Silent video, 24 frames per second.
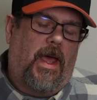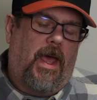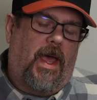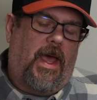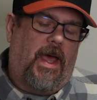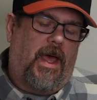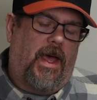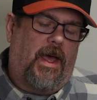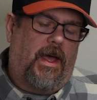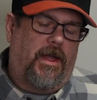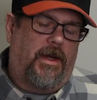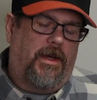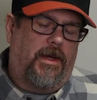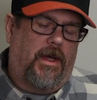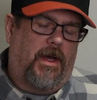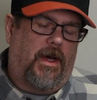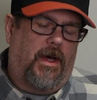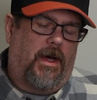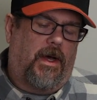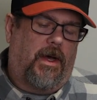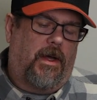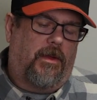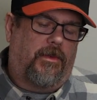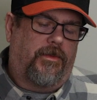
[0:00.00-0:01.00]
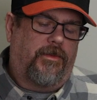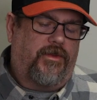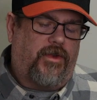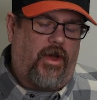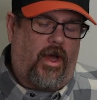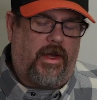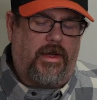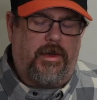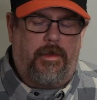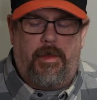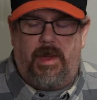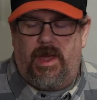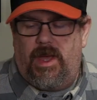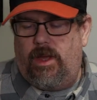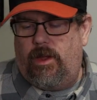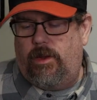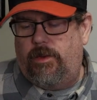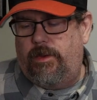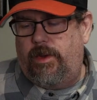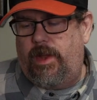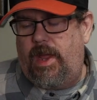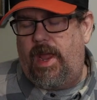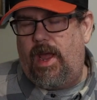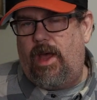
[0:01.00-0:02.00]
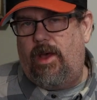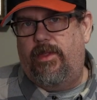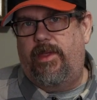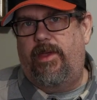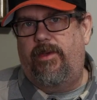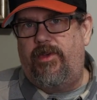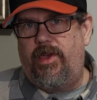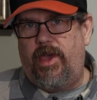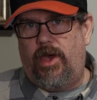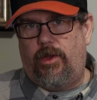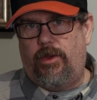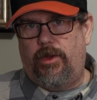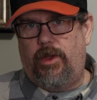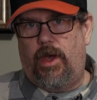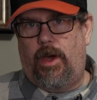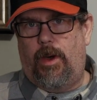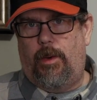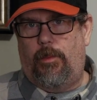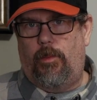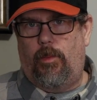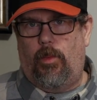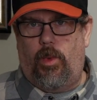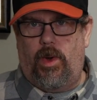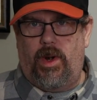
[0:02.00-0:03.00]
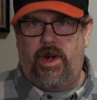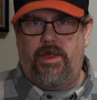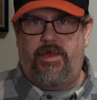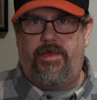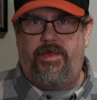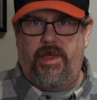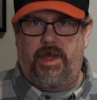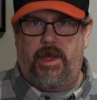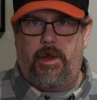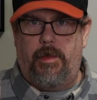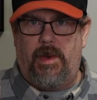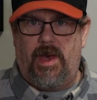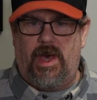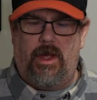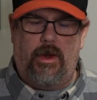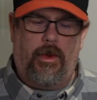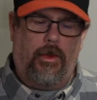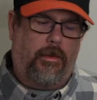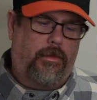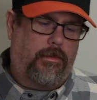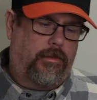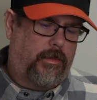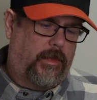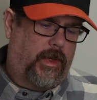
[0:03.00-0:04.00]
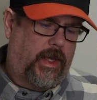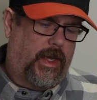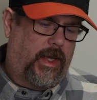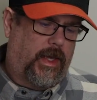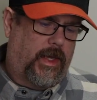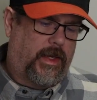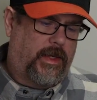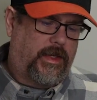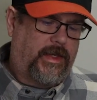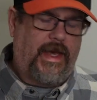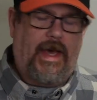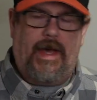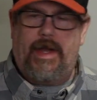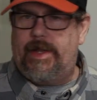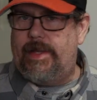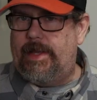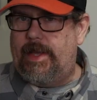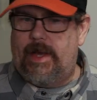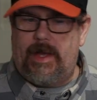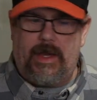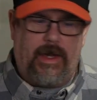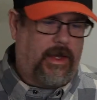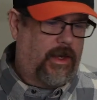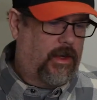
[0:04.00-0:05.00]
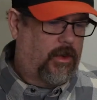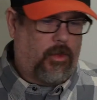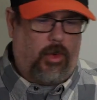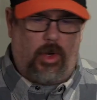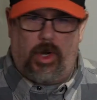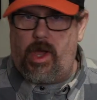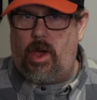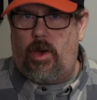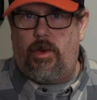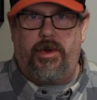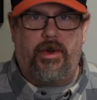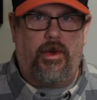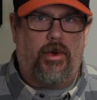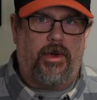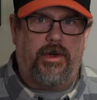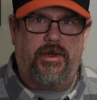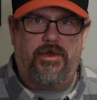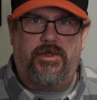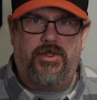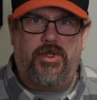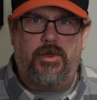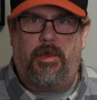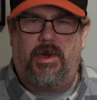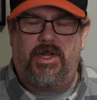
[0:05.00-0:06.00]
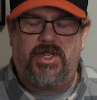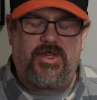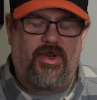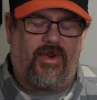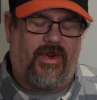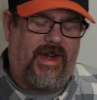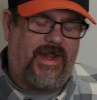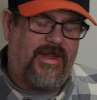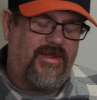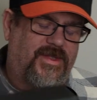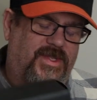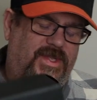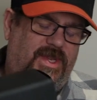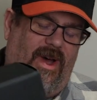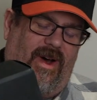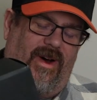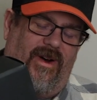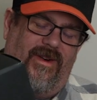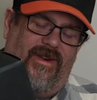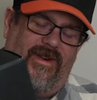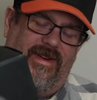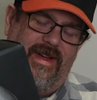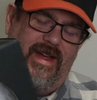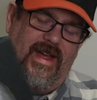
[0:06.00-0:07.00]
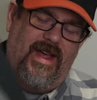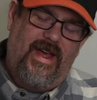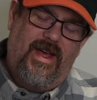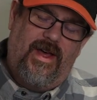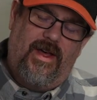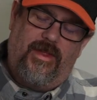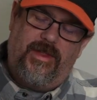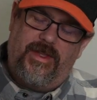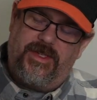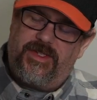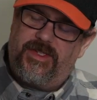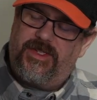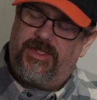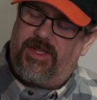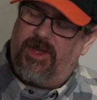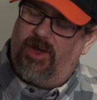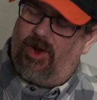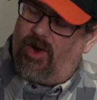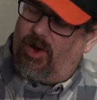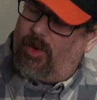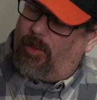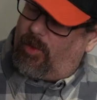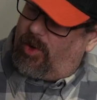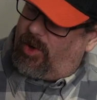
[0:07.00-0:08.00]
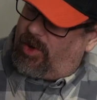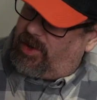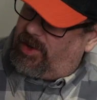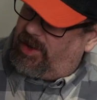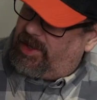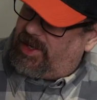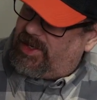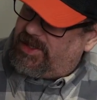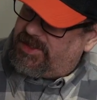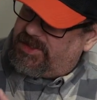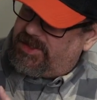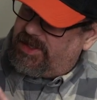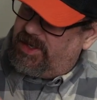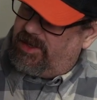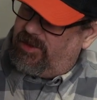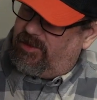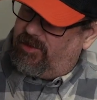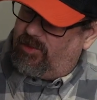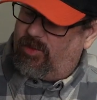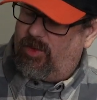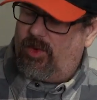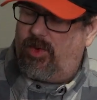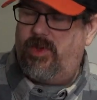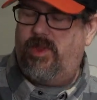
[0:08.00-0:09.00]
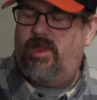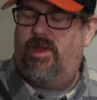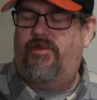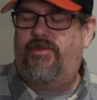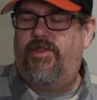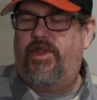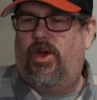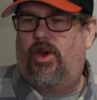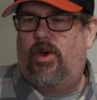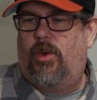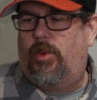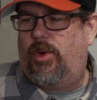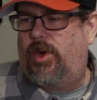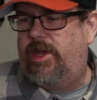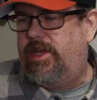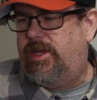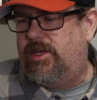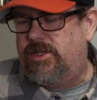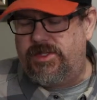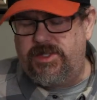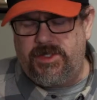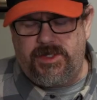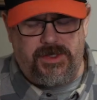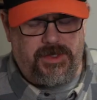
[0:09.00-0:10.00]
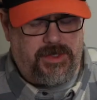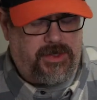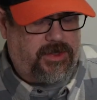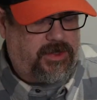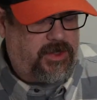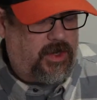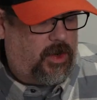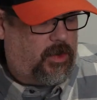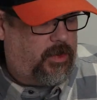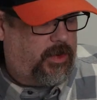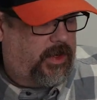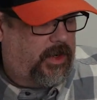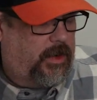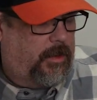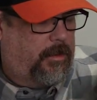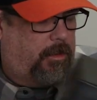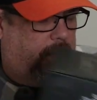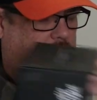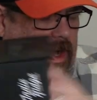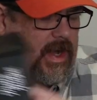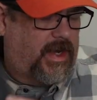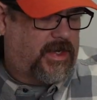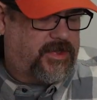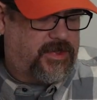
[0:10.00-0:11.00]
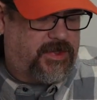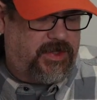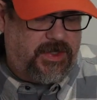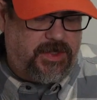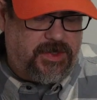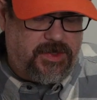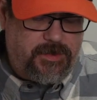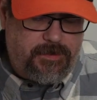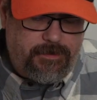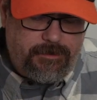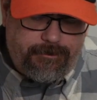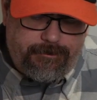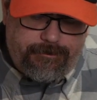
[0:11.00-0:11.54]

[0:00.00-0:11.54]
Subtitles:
and talked about how they've held up, what I think about them, and yada, yada. We're going on too much already. So this is the artwork, like I said, really love the artwork here. So let's go and unbox these.